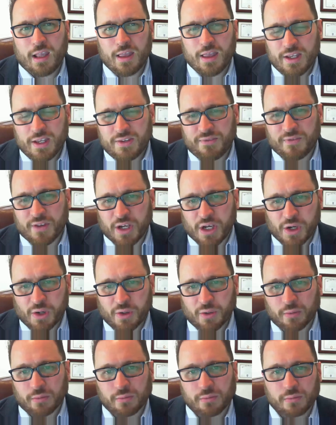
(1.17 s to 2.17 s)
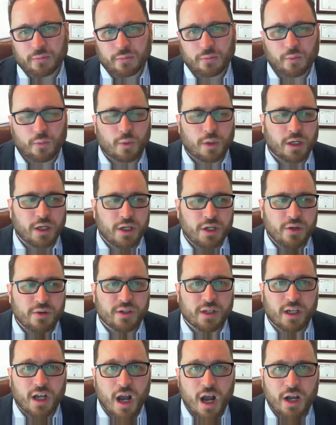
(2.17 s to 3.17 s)
In this video, we're going to
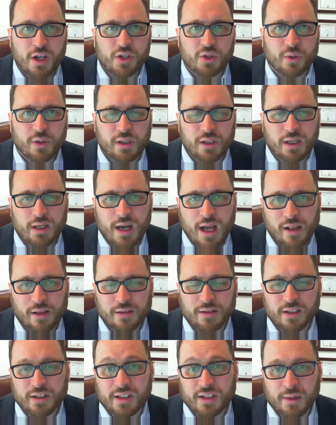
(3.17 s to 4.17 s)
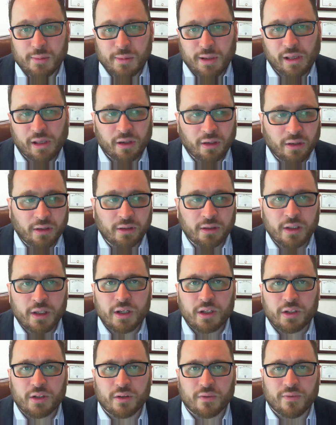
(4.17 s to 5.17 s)
use a conjoint analysis simulator
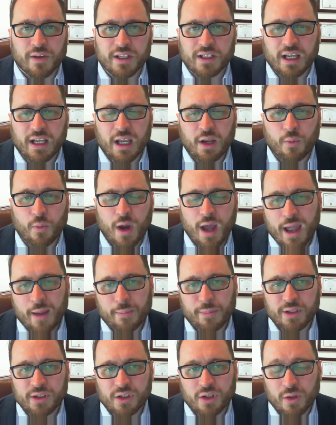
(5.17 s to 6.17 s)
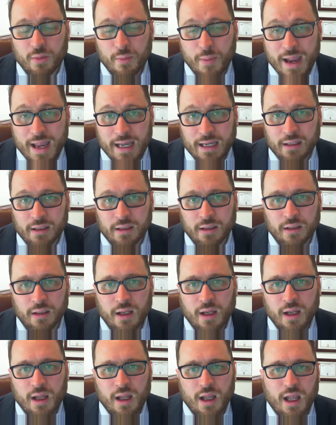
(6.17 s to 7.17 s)
to investigate what happens to demand
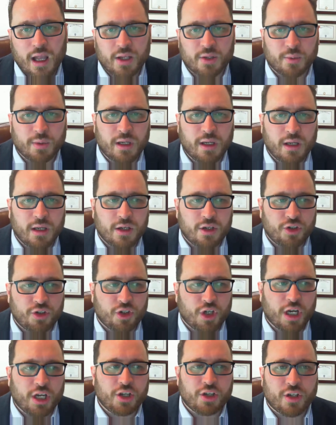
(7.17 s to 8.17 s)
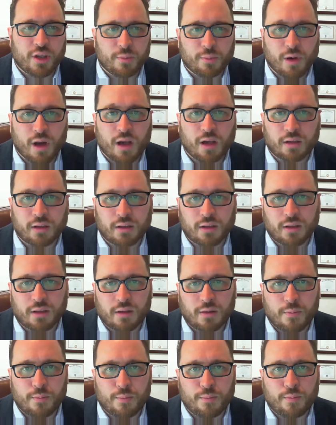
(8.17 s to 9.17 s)
as we change the product
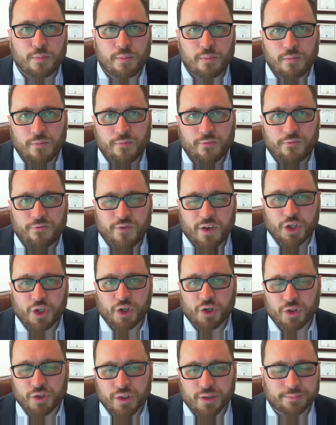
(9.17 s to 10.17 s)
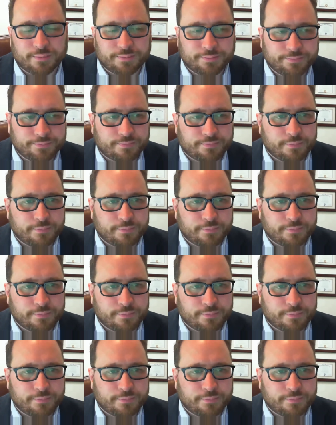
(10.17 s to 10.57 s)
features.